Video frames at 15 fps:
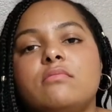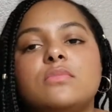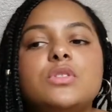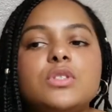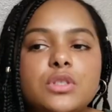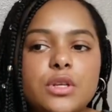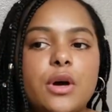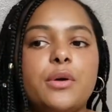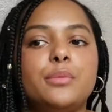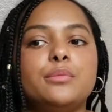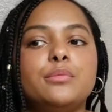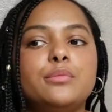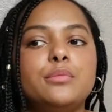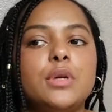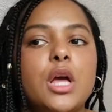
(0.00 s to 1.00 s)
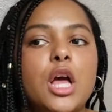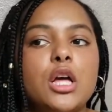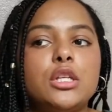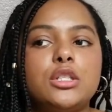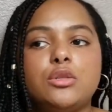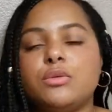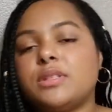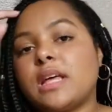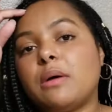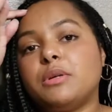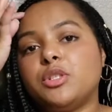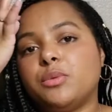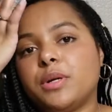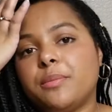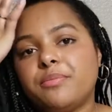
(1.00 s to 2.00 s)
So, do with that what
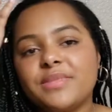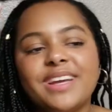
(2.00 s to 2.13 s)
you will.